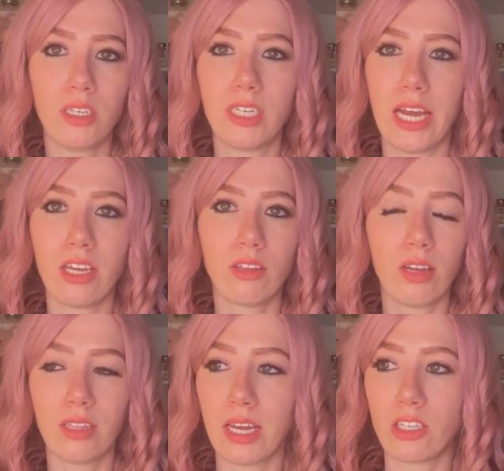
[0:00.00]
To take
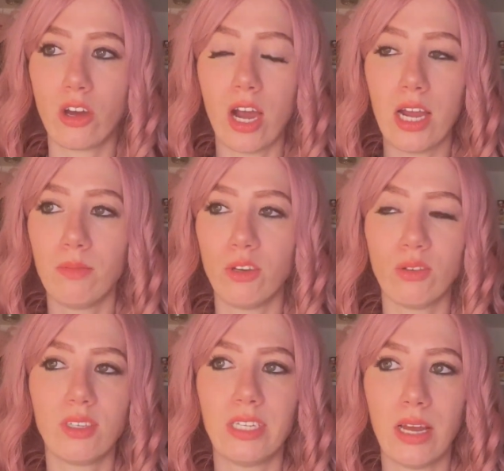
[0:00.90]
that time, those
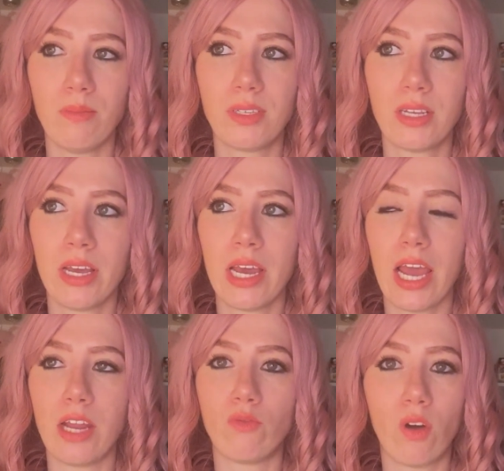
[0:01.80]
steps,
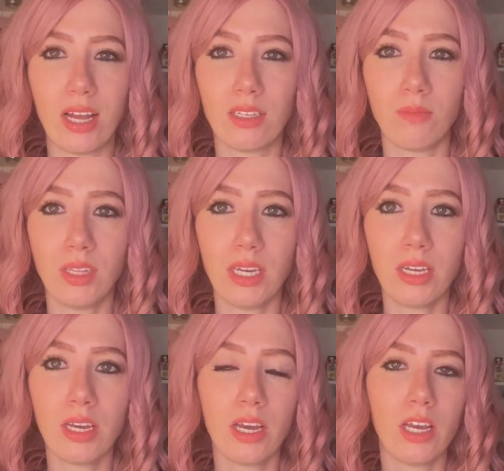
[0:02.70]
and write
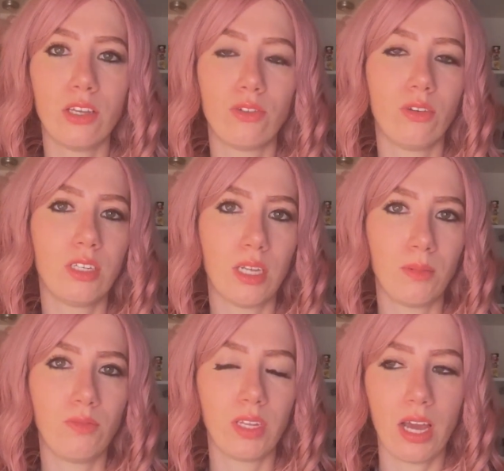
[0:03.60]
something is so
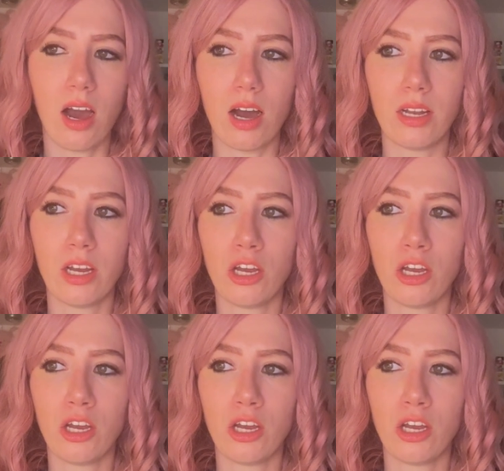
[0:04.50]
deceptively hard.